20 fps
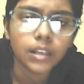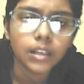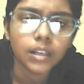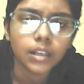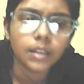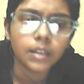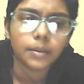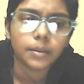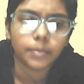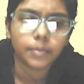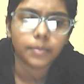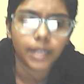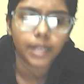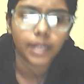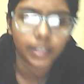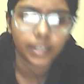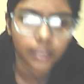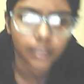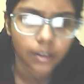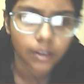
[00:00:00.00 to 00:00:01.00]
But
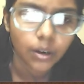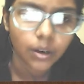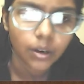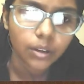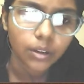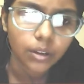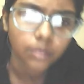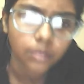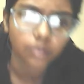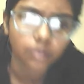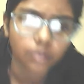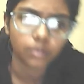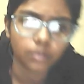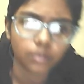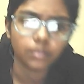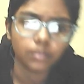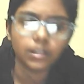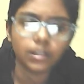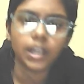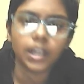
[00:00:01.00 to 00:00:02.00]
although
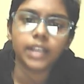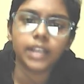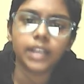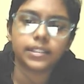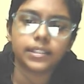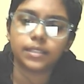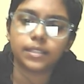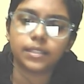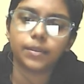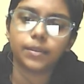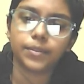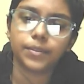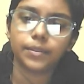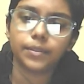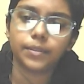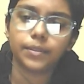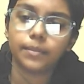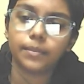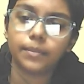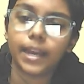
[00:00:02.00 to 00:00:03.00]
some of you
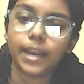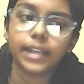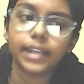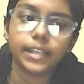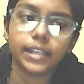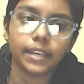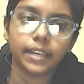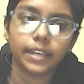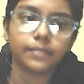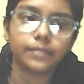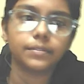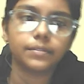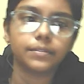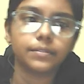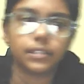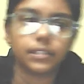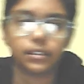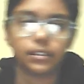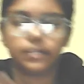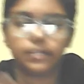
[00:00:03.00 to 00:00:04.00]
might
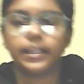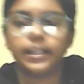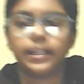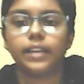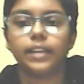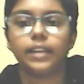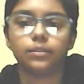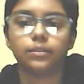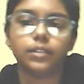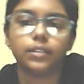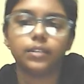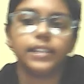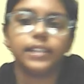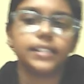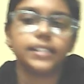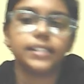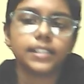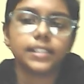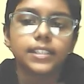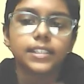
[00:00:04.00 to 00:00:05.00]
have calculated
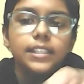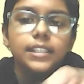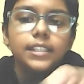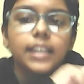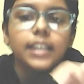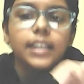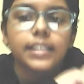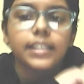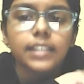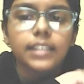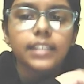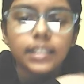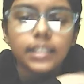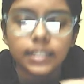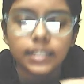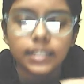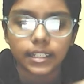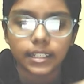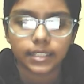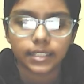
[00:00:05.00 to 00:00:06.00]
the line, that
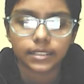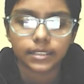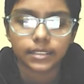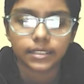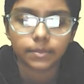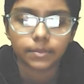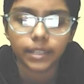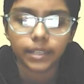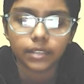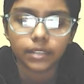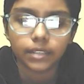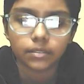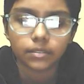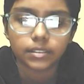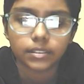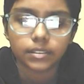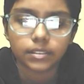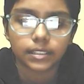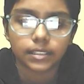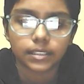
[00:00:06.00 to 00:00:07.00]
is b into
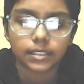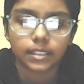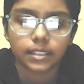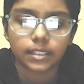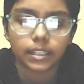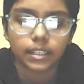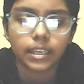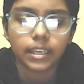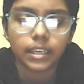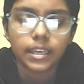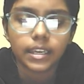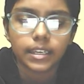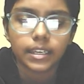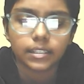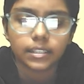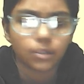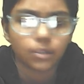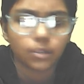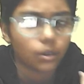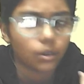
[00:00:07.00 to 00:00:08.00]
c3 is
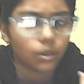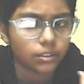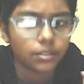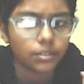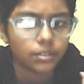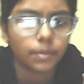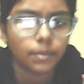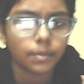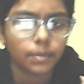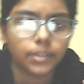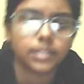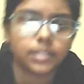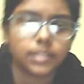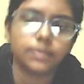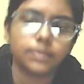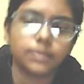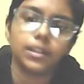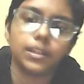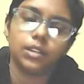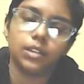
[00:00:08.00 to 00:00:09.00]
also possible,
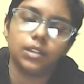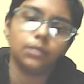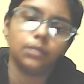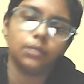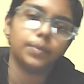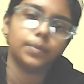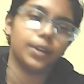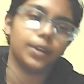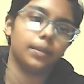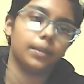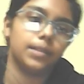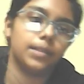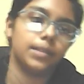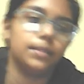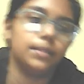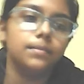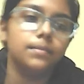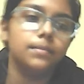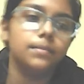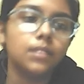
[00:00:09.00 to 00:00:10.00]
no problem.
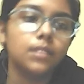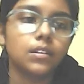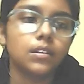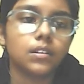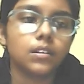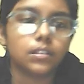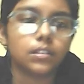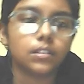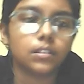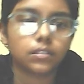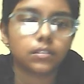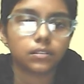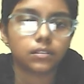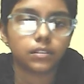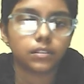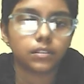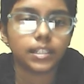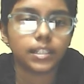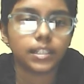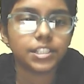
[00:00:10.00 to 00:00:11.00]
So
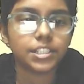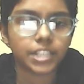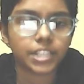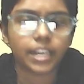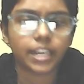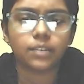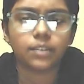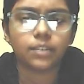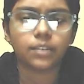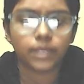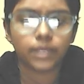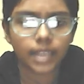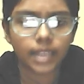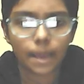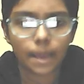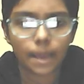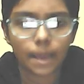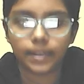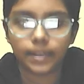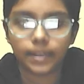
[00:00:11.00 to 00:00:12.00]
let's check out what
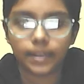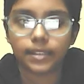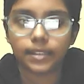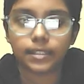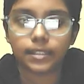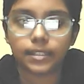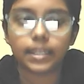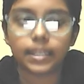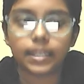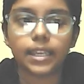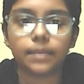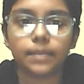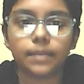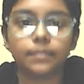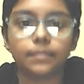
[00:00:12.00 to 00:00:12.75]
happened in the game.